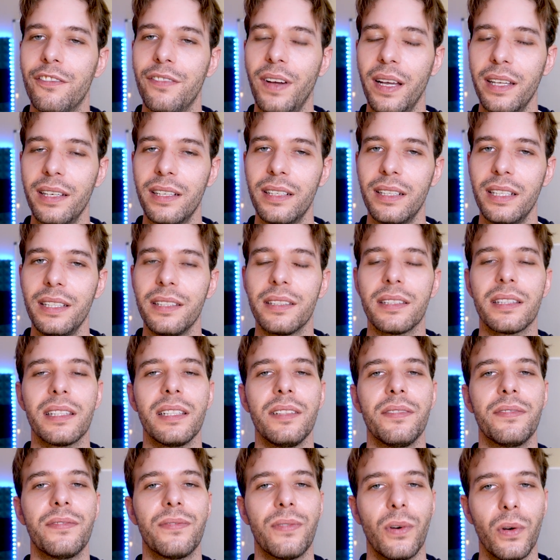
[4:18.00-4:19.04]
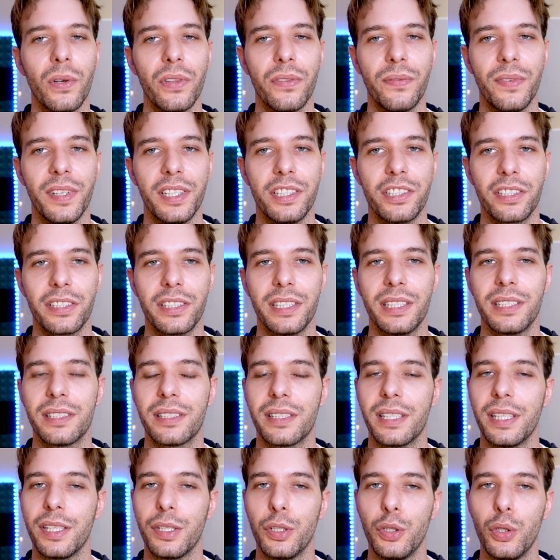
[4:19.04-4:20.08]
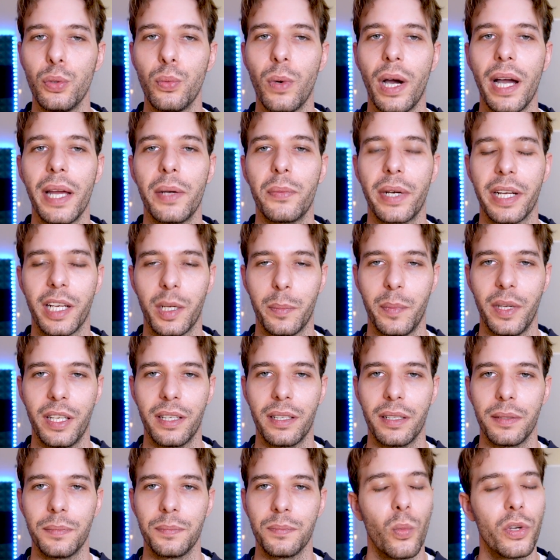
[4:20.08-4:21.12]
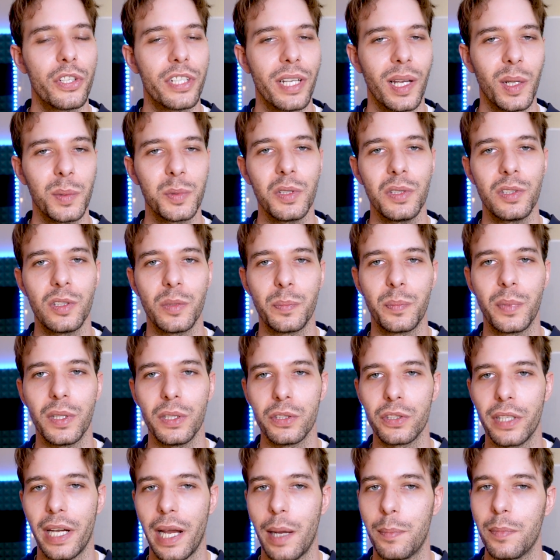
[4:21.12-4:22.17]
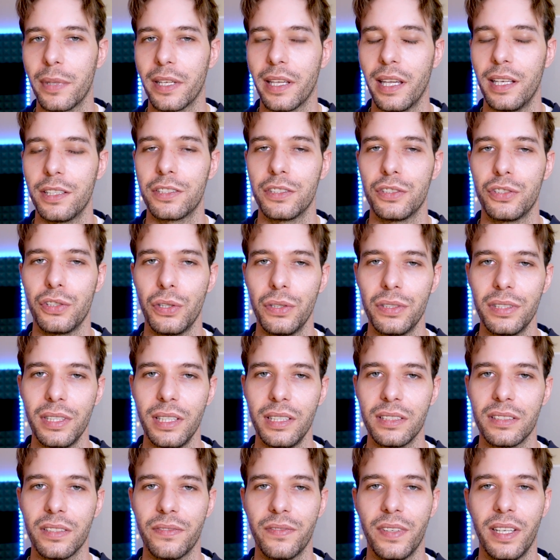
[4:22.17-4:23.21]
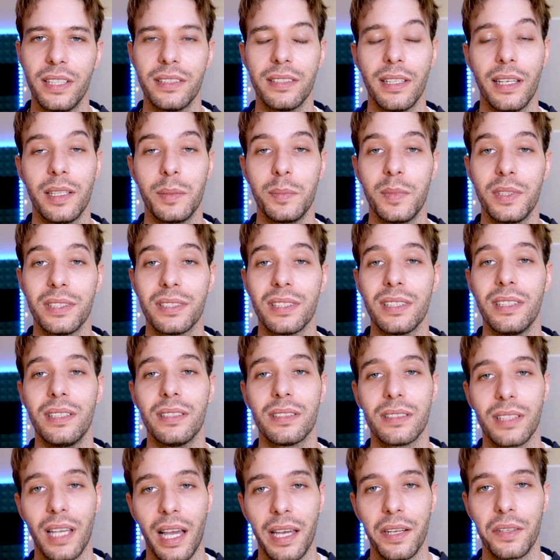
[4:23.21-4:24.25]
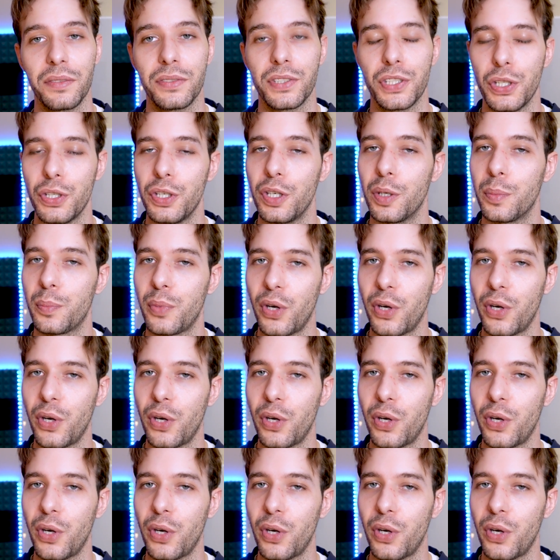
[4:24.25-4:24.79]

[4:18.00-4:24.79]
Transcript: Finally, the fourth feature is the UI recommender, which helps you to build your application's user interface elements inside of Studio